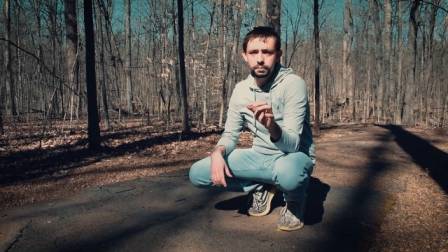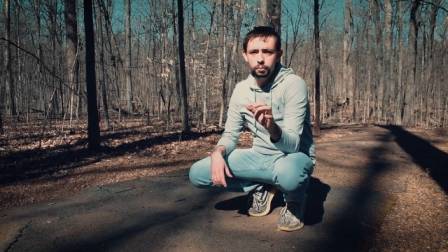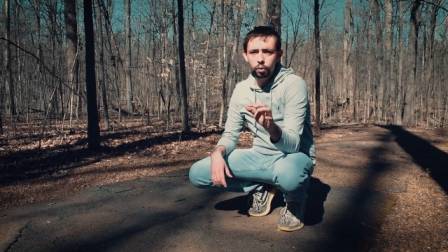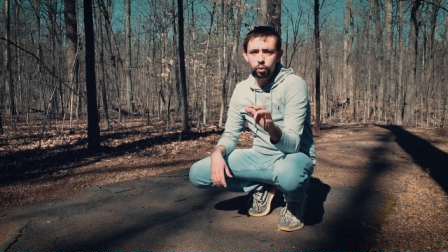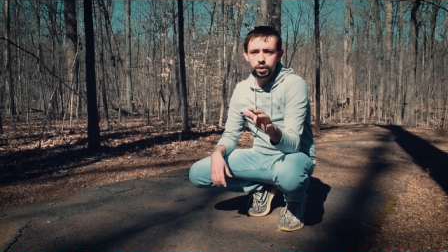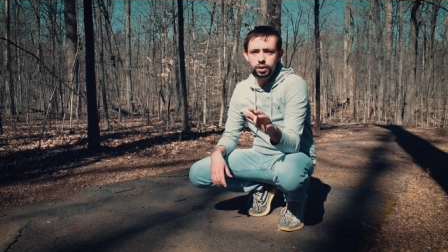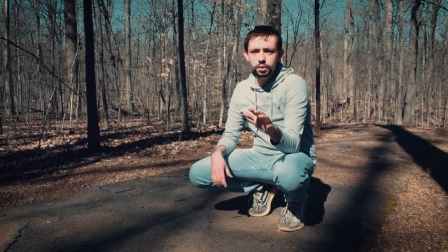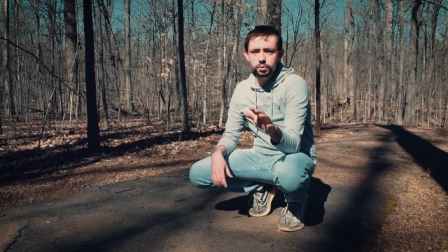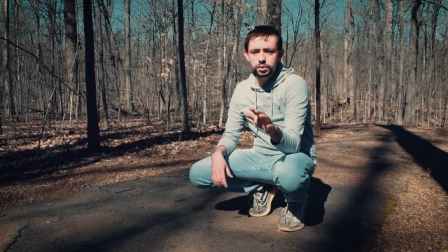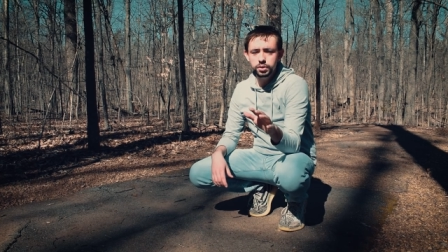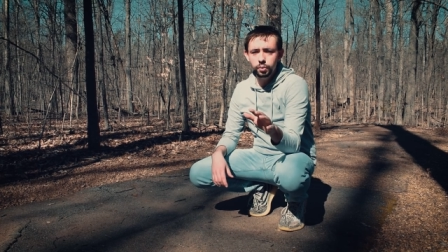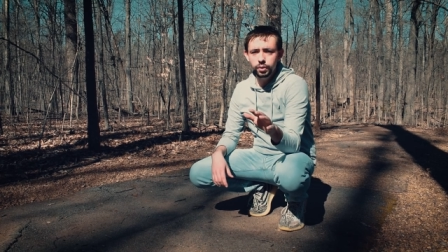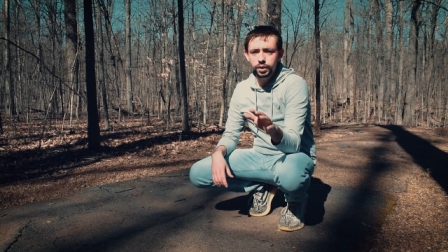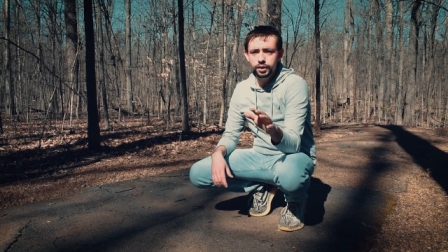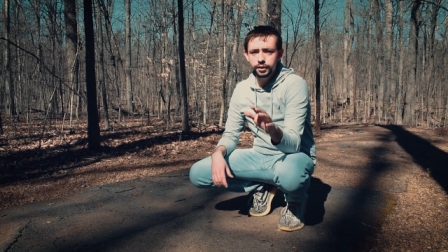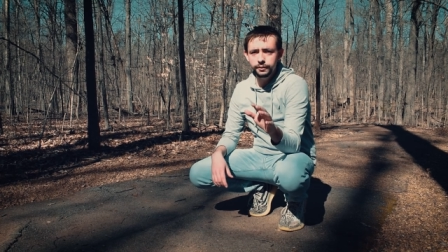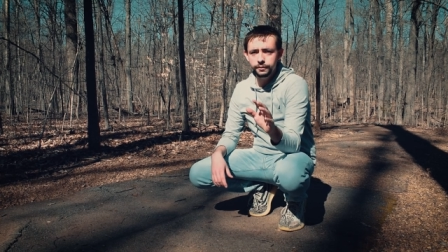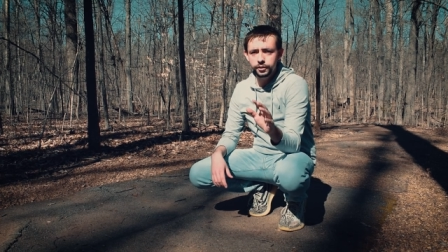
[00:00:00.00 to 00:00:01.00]
Morgan was
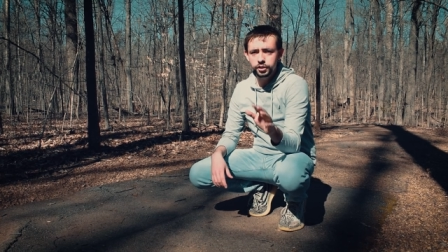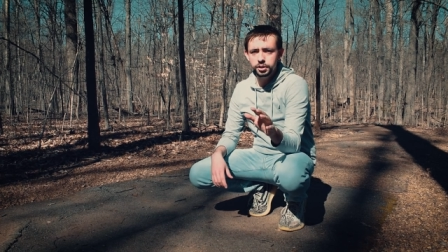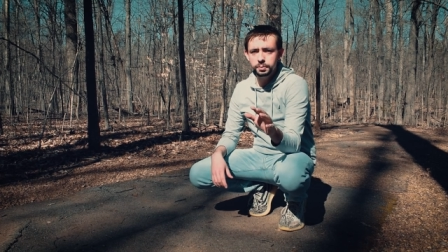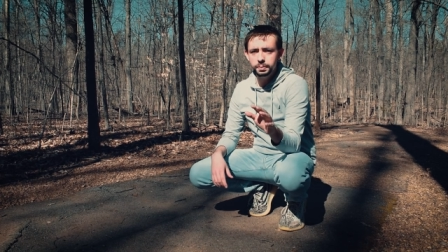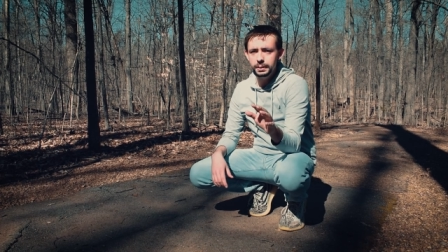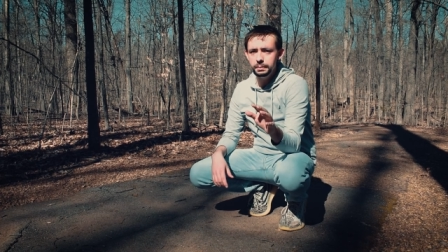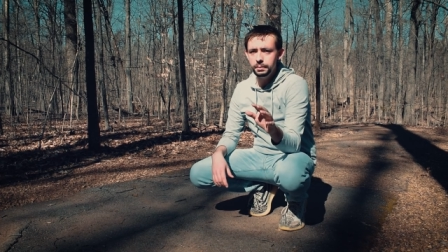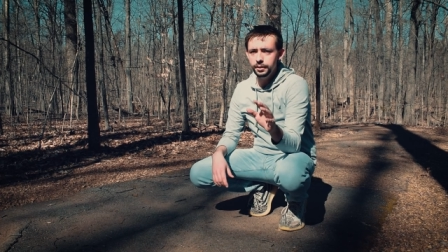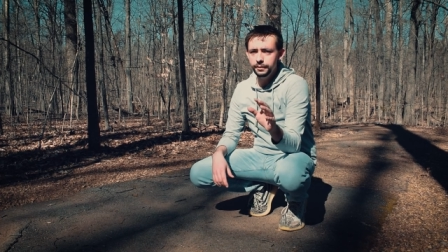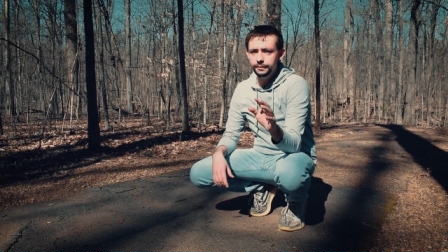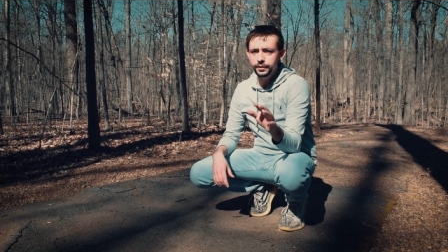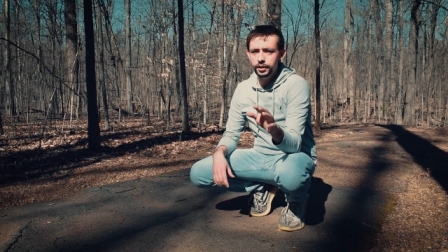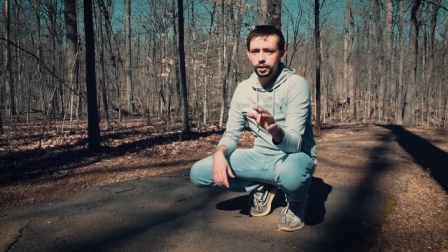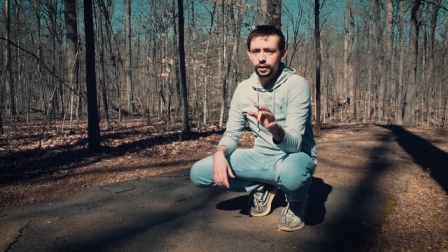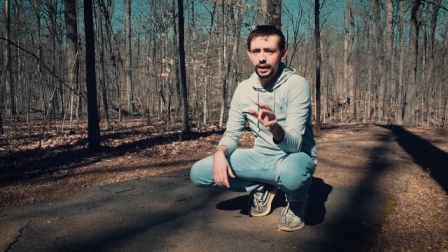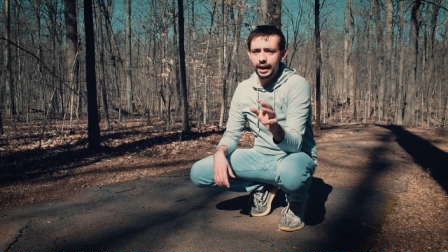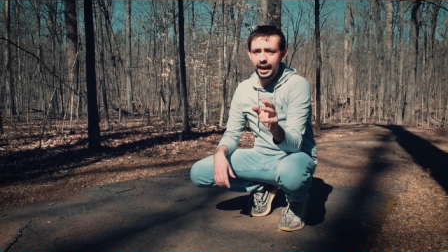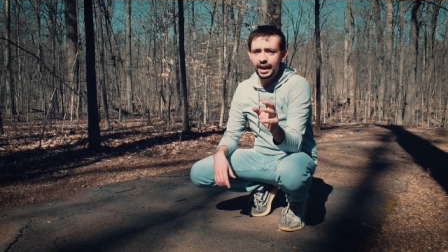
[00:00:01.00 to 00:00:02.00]
one of the first people to
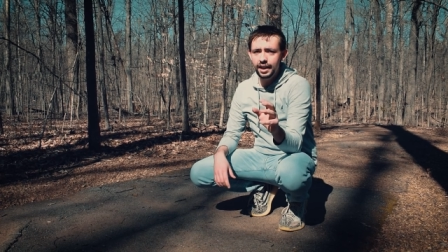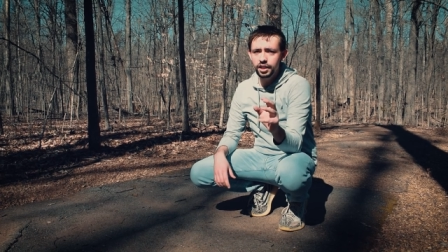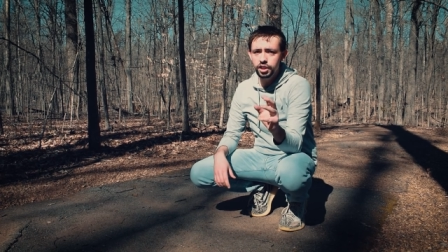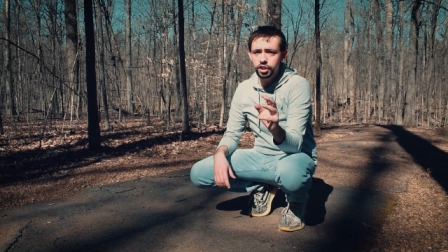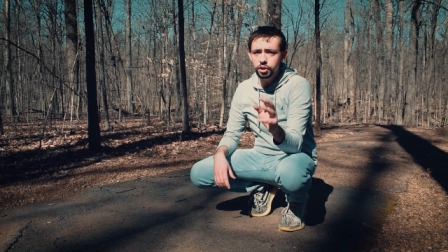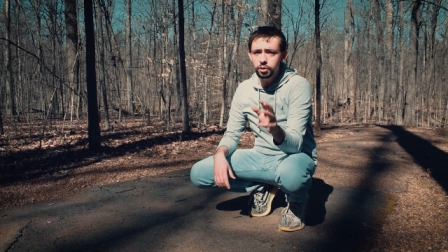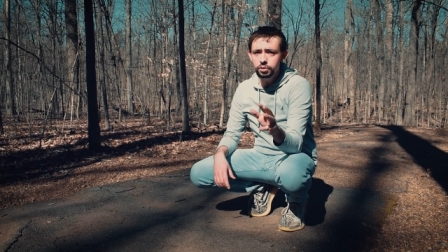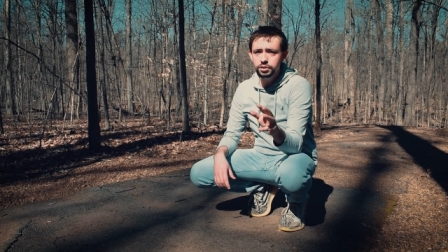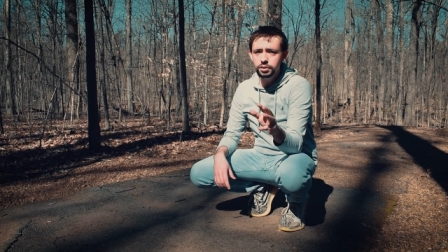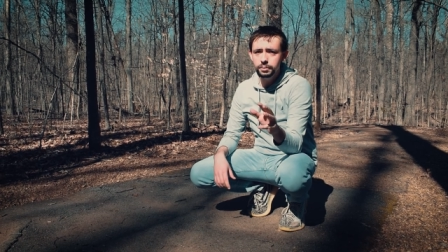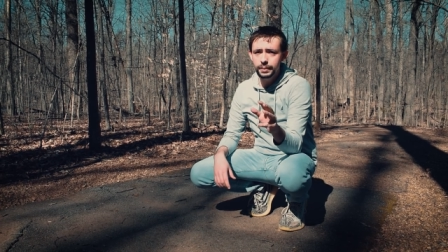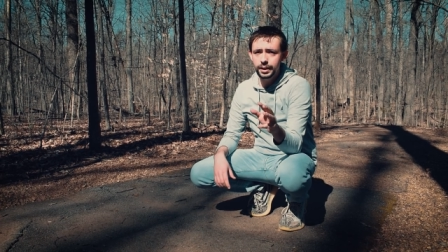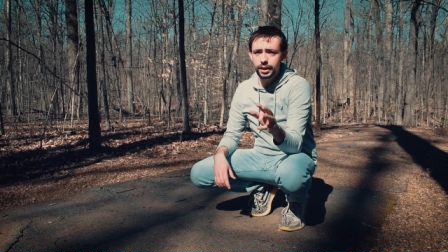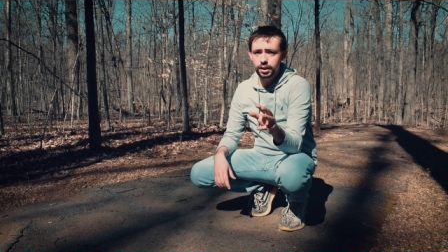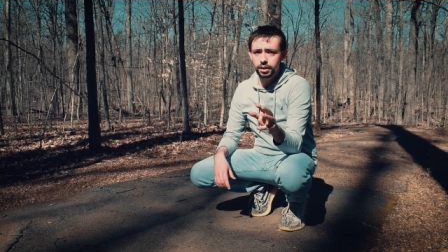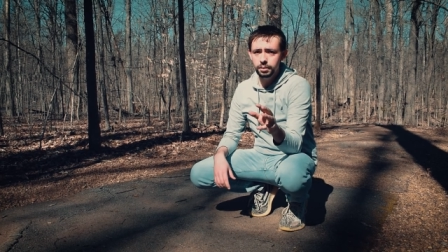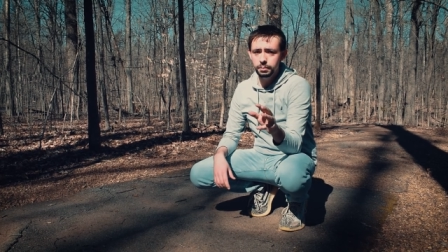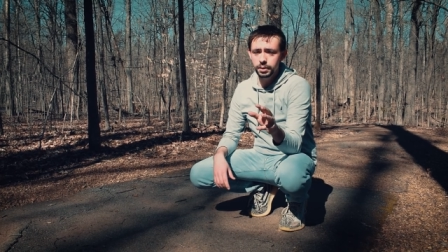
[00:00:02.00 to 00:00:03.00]
figure out how to use
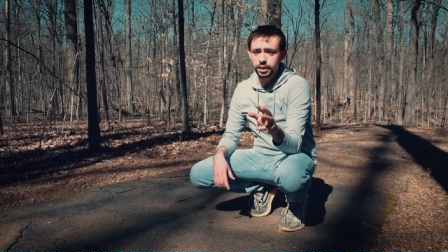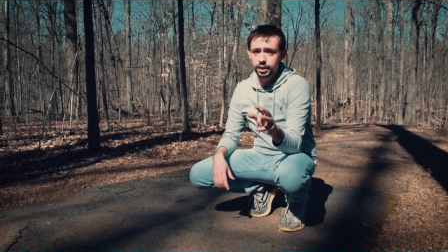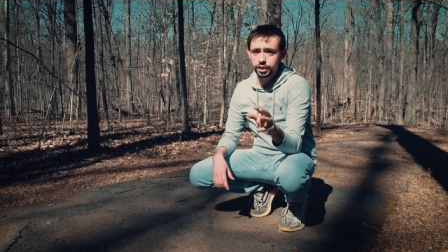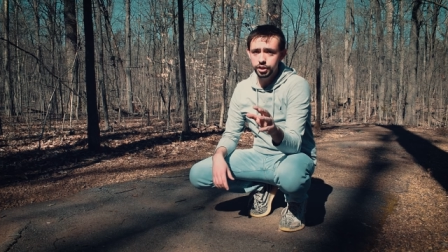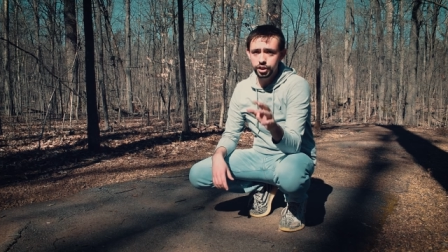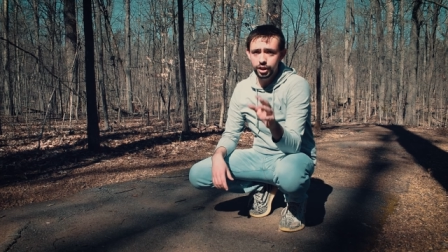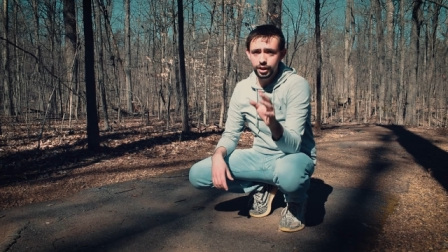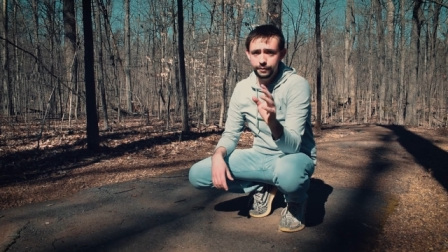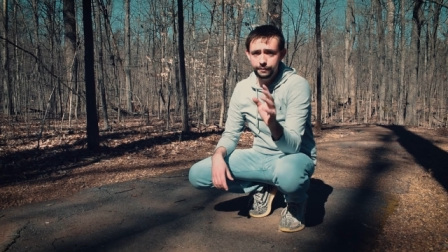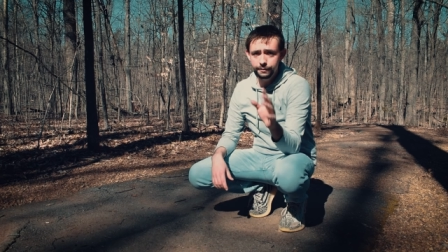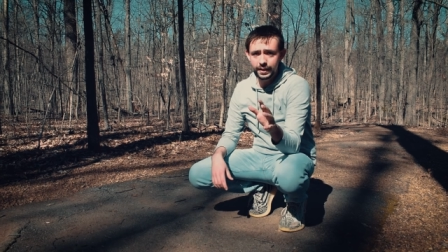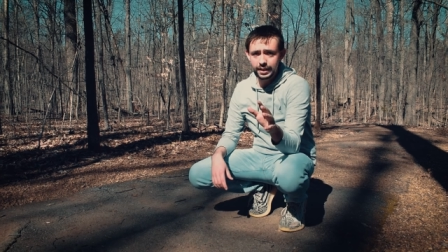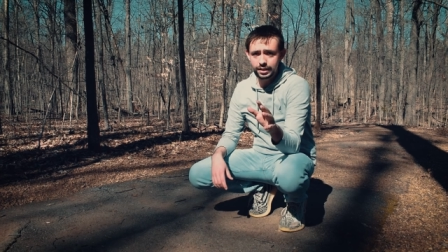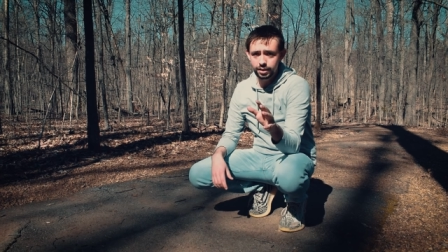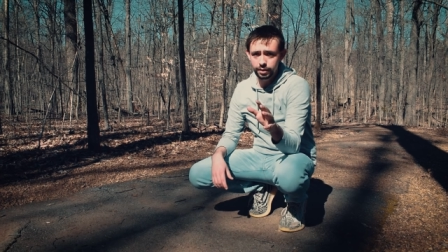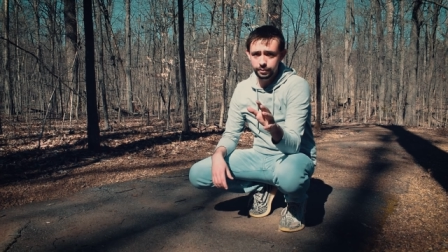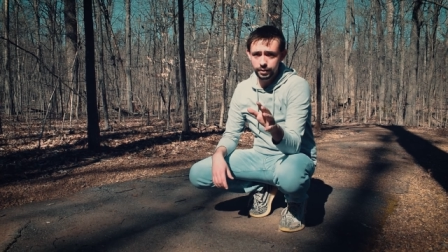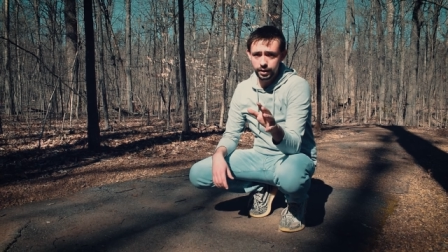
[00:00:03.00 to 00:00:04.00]
American militia
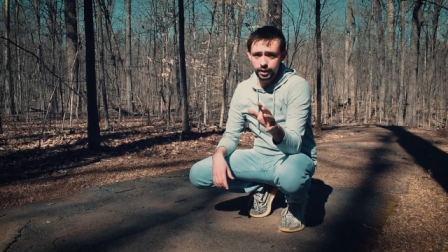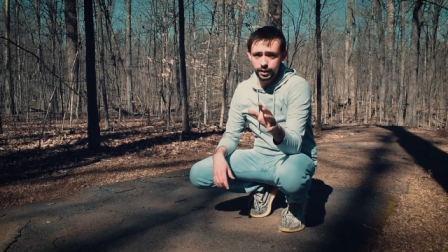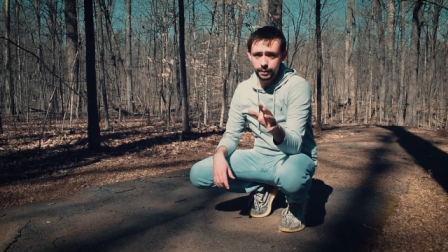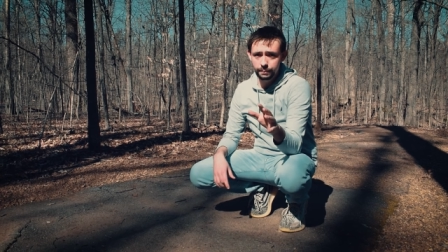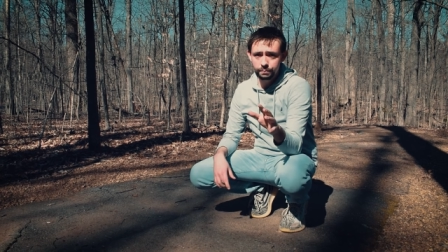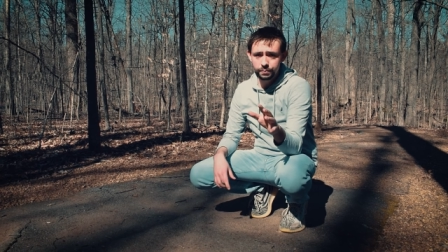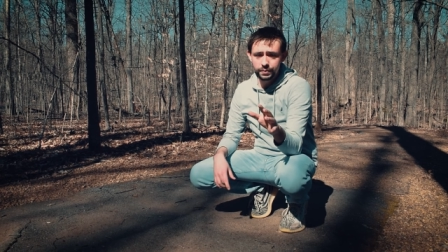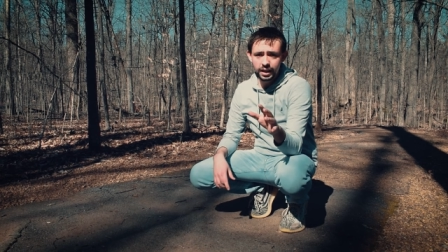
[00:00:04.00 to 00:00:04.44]
effectively.